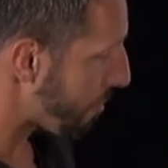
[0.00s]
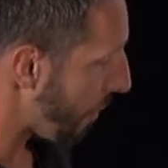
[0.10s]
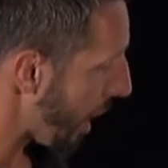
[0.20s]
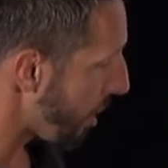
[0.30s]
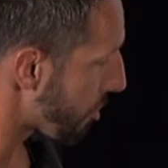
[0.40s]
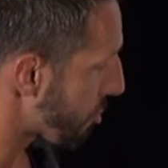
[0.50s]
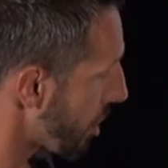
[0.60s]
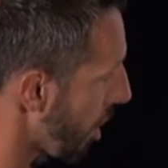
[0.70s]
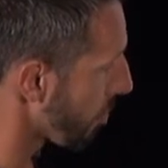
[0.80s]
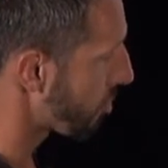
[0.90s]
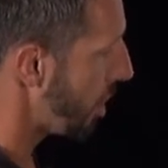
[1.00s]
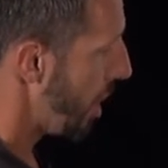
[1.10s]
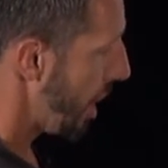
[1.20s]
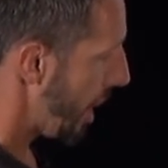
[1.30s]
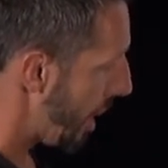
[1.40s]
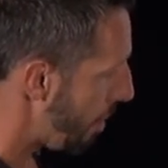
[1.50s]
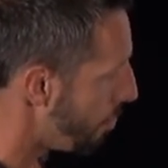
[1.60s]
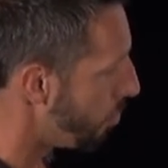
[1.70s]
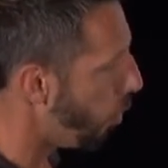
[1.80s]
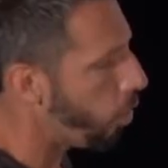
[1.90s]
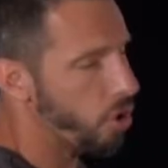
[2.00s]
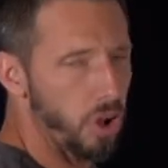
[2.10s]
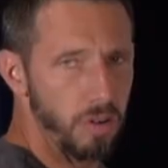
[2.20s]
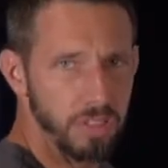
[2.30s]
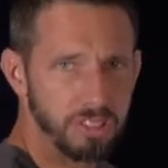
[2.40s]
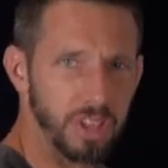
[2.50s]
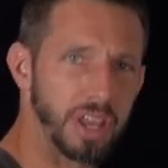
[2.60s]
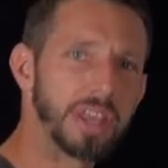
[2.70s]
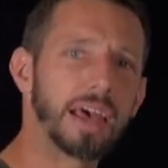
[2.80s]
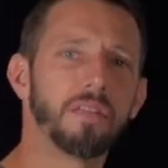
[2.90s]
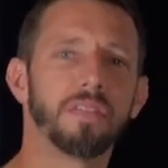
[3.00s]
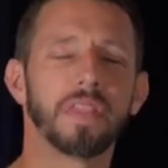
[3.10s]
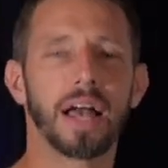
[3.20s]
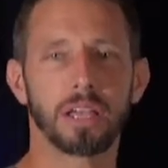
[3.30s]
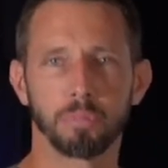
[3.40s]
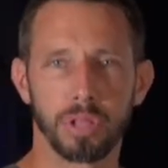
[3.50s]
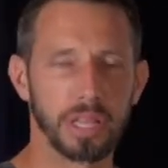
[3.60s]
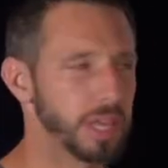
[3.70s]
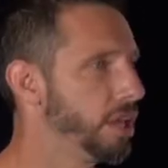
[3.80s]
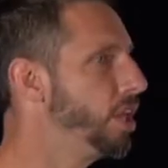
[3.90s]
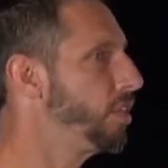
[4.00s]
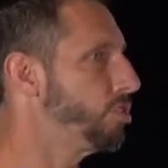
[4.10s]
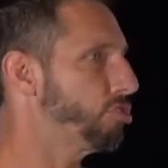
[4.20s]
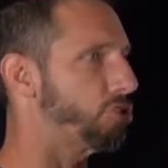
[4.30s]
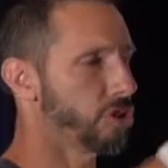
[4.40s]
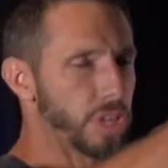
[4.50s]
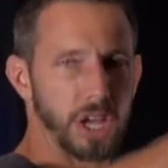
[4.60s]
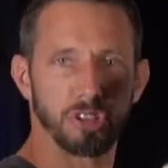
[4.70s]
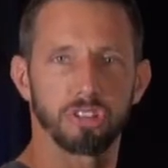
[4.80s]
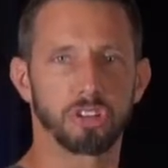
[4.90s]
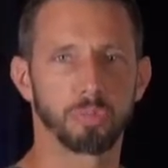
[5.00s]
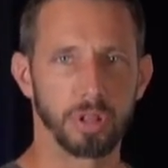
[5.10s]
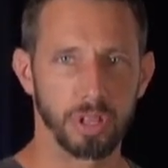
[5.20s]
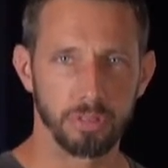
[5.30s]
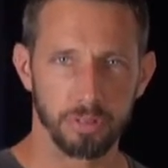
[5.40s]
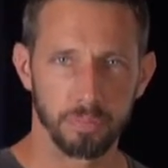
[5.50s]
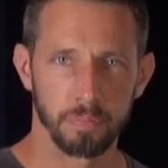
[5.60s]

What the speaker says: find ourselves in more of this setting. Now, not completely. There's still a lot of church buildings.